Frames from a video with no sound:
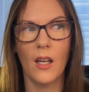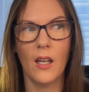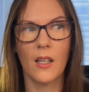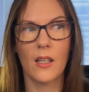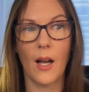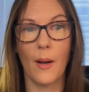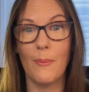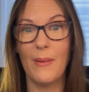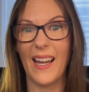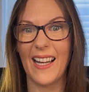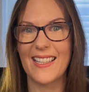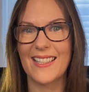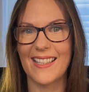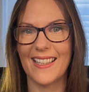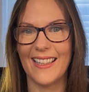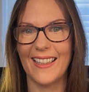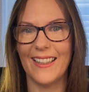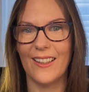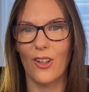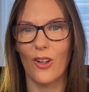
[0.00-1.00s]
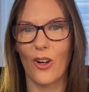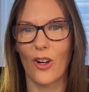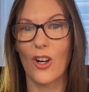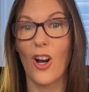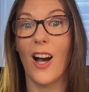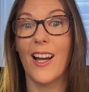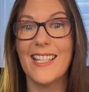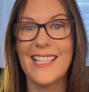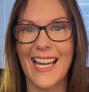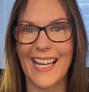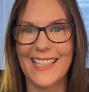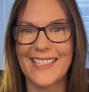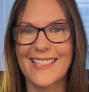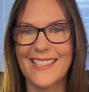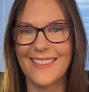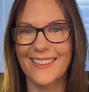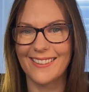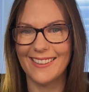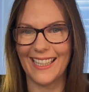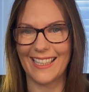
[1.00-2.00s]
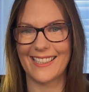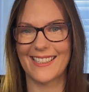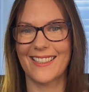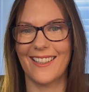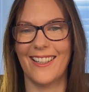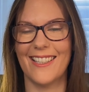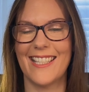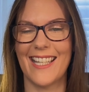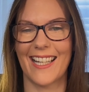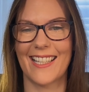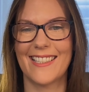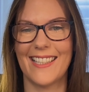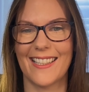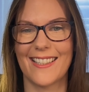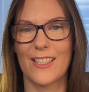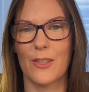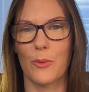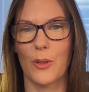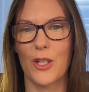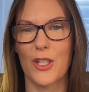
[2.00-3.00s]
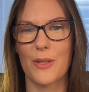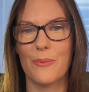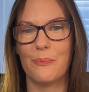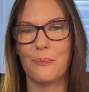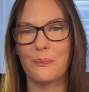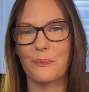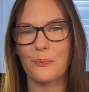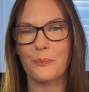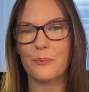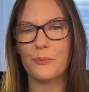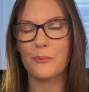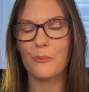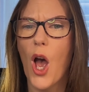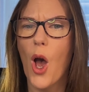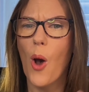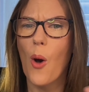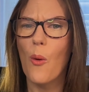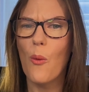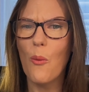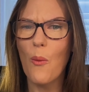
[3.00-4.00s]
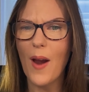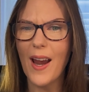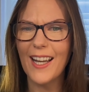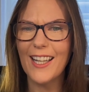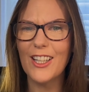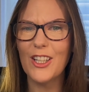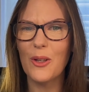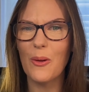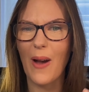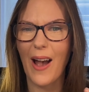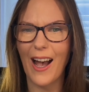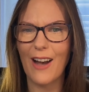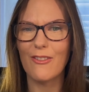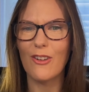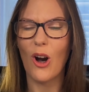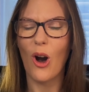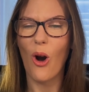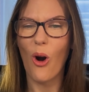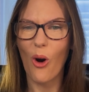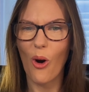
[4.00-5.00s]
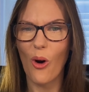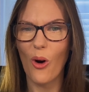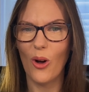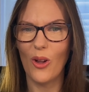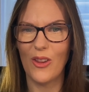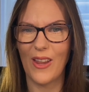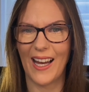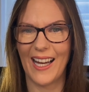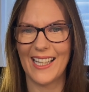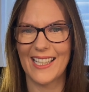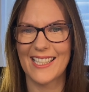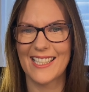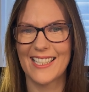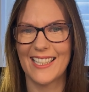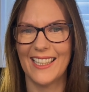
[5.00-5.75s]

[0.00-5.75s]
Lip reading: complexity or context. Yes, context, that's the word. When you have all that,